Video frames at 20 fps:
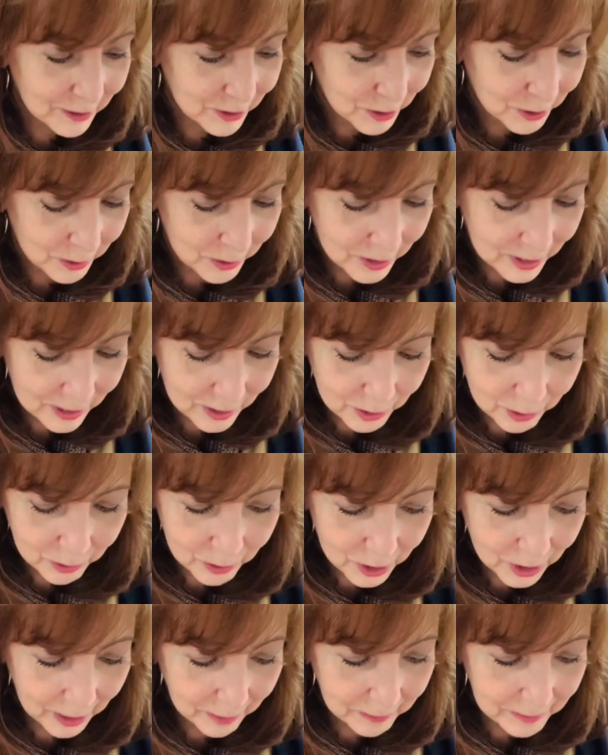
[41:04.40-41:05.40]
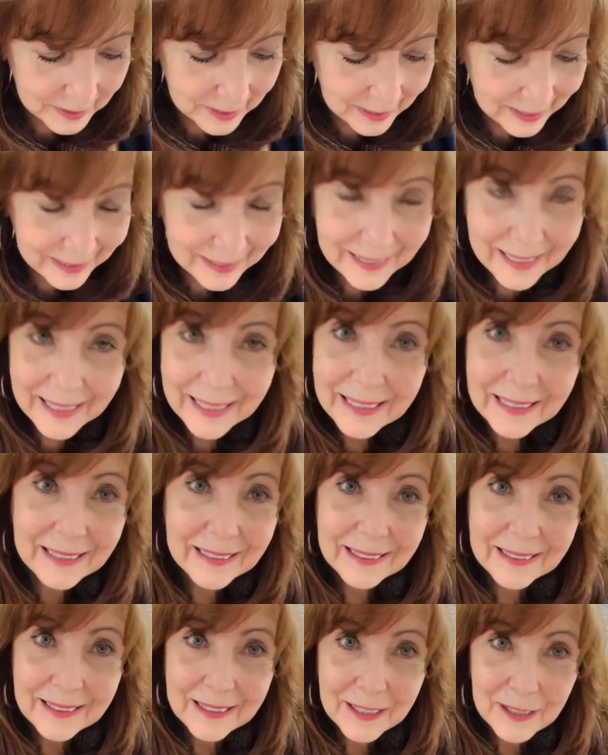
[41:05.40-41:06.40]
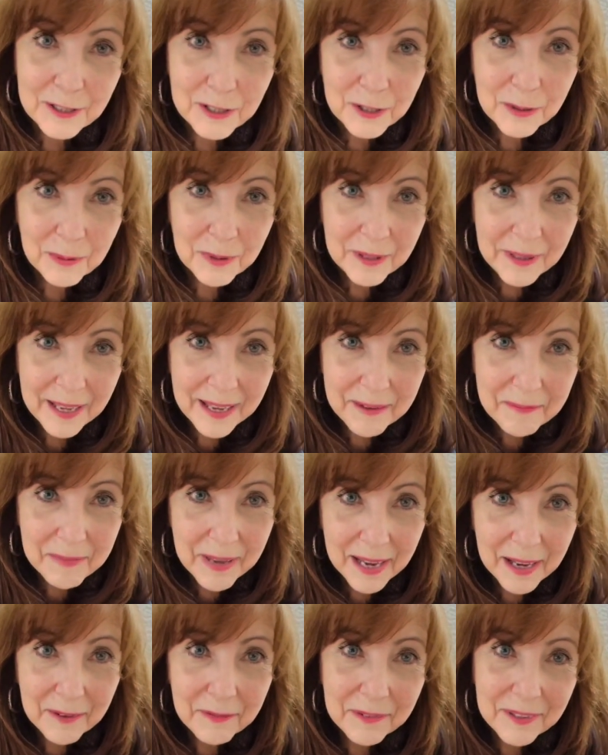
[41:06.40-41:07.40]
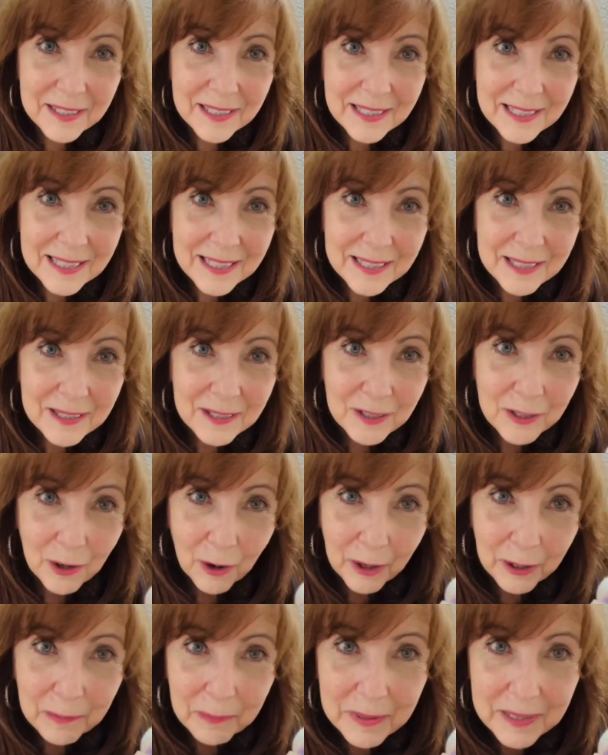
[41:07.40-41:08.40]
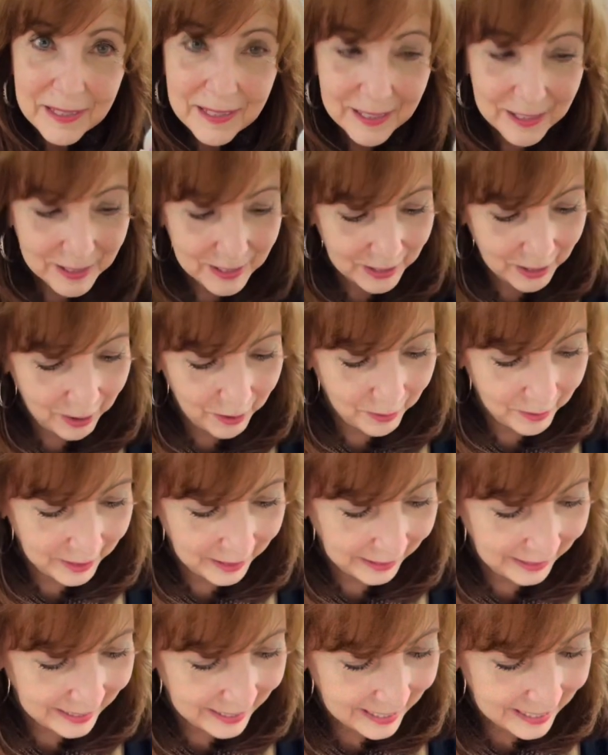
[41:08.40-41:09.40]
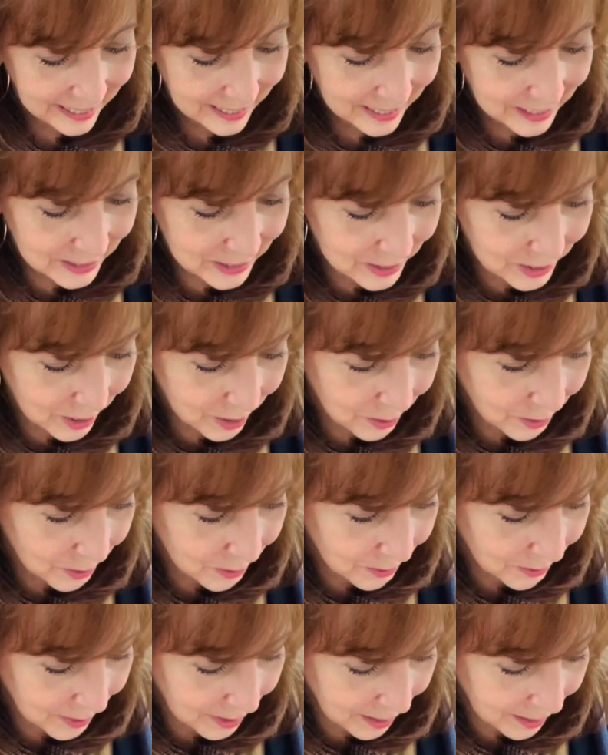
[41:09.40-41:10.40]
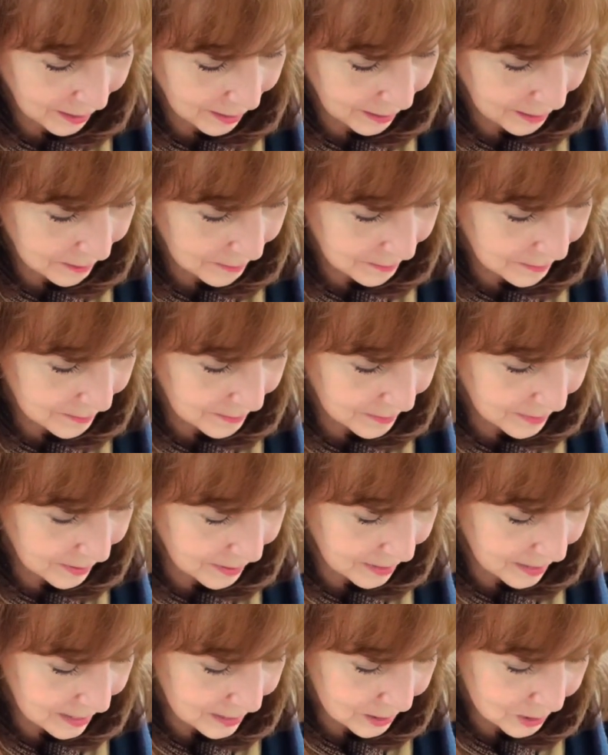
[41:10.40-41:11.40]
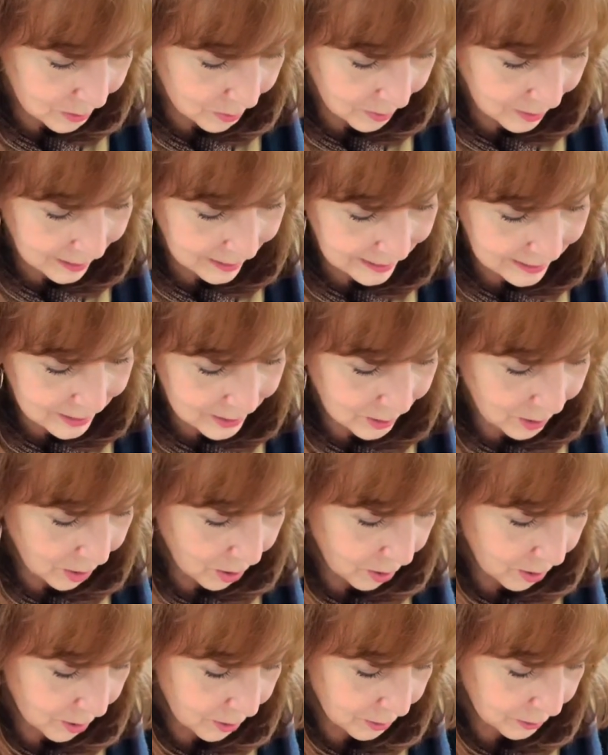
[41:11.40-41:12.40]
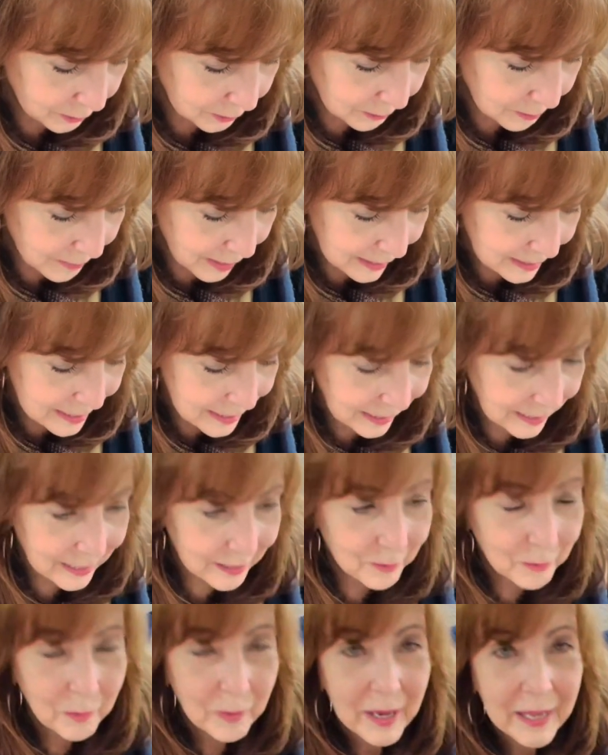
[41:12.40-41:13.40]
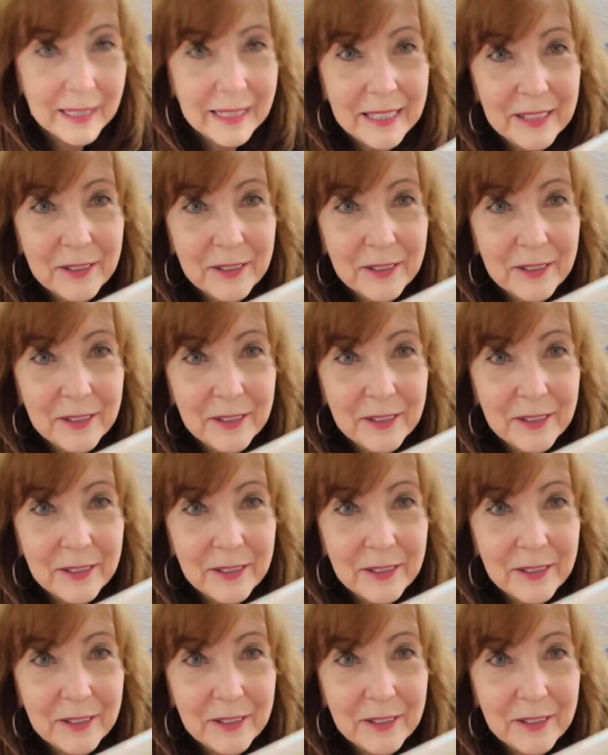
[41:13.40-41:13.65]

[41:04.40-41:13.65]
her sister jumped in and the two of them have this yarn business going so um, this one is called mexican wedding